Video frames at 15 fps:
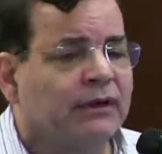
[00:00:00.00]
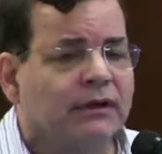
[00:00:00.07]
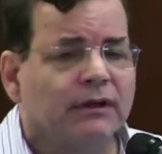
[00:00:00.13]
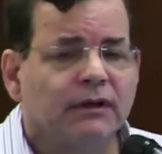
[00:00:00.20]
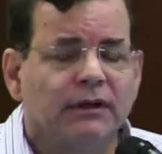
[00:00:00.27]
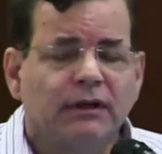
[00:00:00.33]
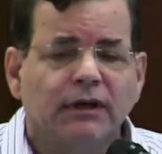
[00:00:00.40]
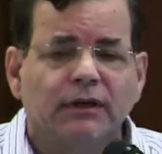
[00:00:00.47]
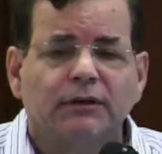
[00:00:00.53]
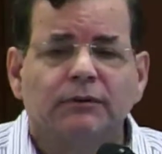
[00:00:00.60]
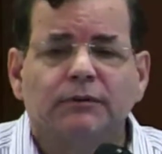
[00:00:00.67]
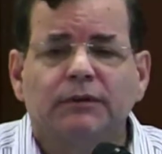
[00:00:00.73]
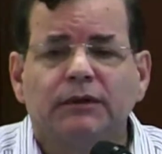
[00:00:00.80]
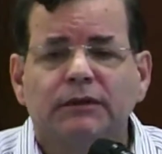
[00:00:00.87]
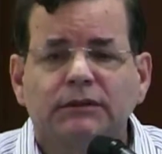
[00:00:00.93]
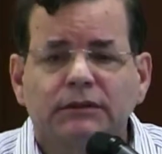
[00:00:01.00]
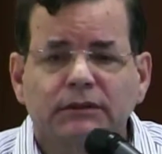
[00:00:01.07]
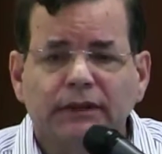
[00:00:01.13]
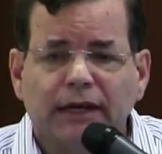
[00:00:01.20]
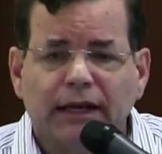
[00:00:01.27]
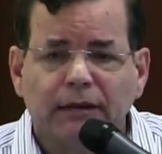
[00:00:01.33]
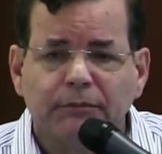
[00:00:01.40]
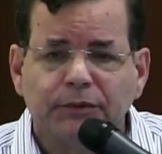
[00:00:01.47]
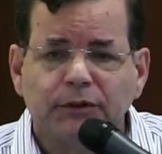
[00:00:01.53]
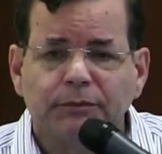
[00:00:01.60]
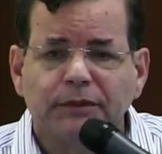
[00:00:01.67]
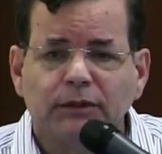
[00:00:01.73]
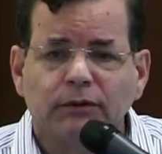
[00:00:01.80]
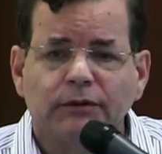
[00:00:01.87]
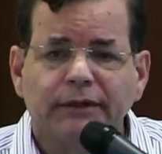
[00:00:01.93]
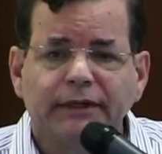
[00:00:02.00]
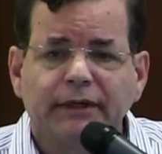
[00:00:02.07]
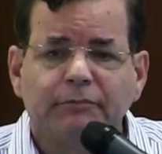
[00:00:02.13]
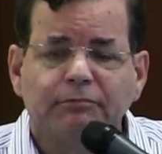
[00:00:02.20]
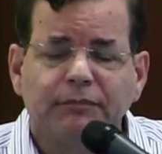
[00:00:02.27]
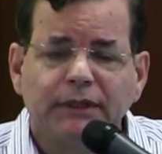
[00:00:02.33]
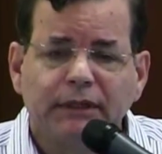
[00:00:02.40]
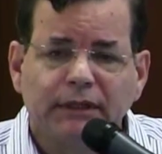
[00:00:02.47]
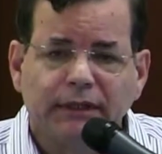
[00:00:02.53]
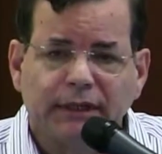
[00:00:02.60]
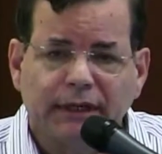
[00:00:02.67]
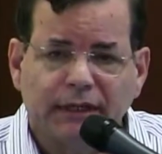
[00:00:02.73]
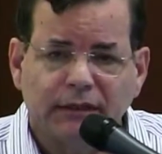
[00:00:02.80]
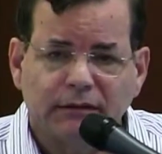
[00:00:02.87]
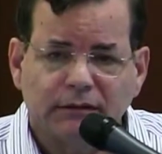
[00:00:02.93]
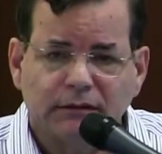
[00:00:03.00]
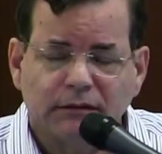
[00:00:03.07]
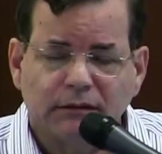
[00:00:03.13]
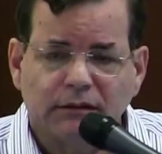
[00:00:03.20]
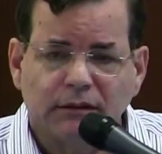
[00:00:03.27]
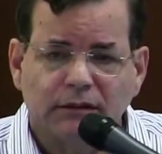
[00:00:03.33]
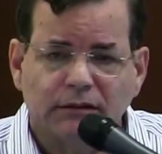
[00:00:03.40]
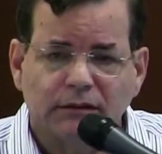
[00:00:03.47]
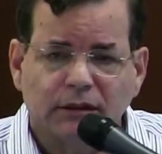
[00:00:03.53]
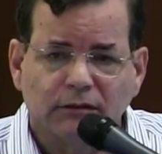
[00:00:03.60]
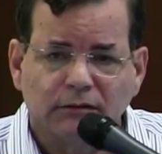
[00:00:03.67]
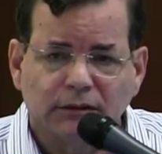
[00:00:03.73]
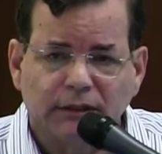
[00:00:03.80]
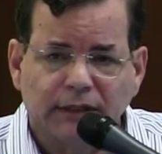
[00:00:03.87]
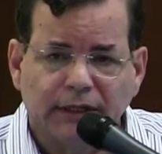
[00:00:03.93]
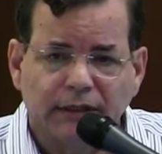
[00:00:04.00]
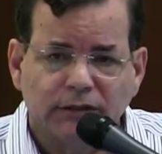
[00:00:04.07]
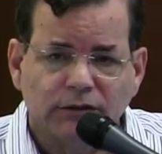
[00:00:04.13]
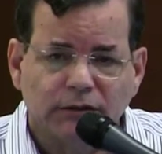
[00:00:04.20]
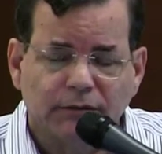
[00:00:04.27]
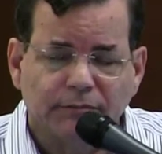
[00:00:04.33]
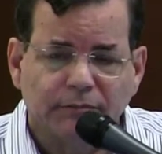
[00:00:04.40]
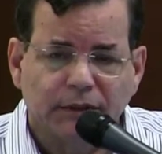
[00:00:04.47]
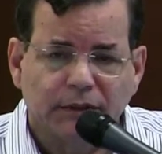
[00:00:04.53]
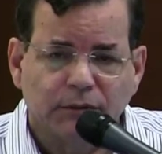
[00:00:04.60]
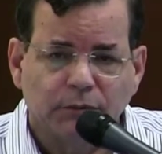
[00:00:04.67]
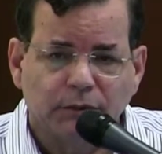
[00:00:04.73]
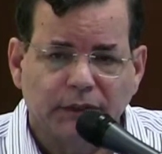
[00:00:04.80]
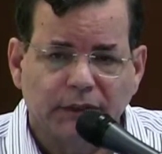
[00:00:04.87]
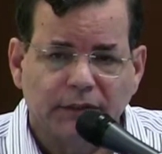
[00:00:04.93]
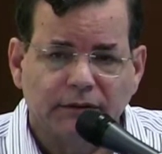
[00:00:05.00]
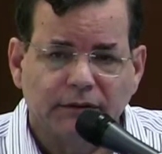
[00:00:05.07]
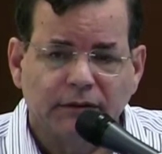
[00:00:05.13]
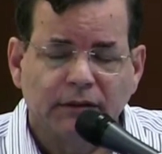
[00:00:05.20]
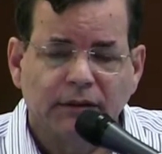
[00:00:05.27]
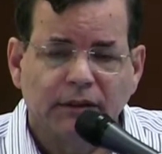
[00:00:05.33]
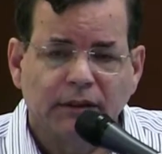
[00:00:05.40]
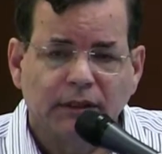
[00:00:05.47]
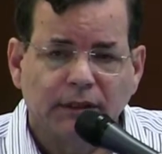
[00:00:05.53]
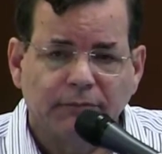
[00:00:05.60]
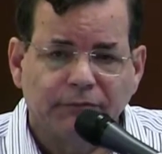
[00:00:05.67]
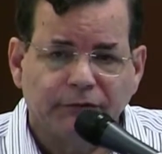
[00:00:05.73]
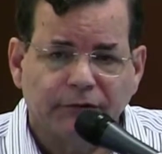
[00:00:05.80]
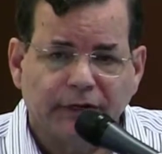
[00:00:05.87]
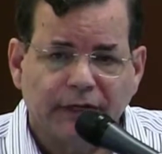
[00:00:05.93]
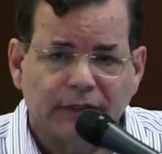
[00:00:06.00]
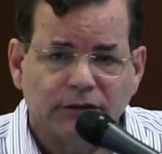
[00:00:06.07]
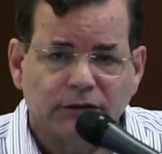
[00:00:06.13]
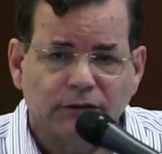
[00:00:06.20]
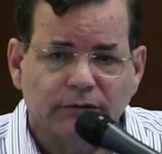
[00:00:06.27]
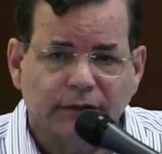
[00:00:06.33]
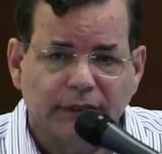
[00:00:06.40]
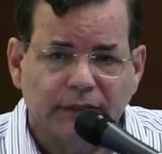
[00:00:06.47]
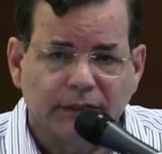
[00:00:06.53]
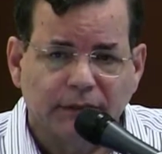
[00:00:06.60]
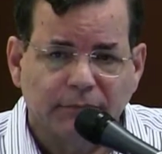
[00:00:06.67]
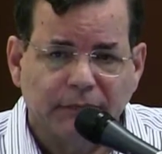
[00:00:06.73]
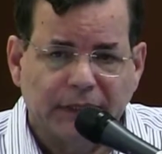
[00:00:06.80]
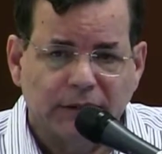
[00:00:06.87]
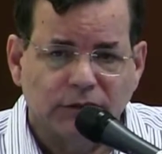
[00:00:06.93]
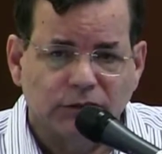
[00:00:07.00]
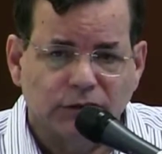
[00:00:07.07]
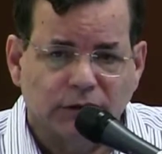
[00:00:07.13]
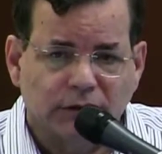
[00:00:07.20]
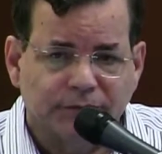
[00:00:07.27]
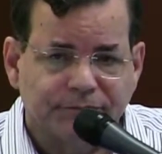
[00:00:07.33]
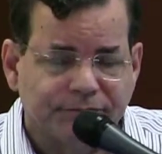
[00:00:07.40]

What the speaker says: In other words, albuminuria mediates the association between hip fracture and dementia.